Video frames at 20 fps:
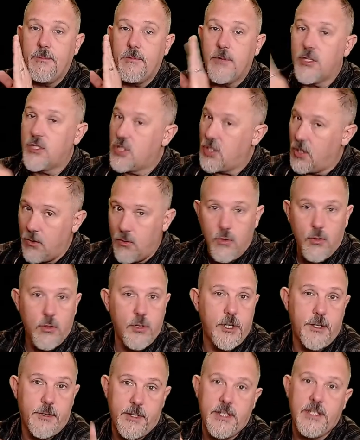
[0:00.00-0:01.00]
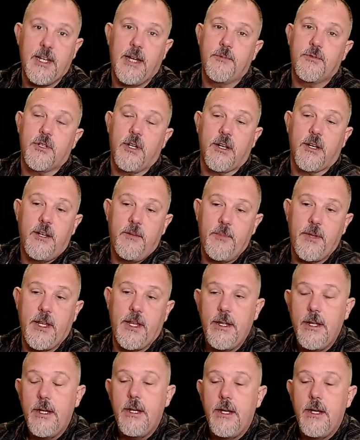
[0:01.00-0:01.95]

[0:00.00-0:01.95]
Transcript: the total clearing time is not going to be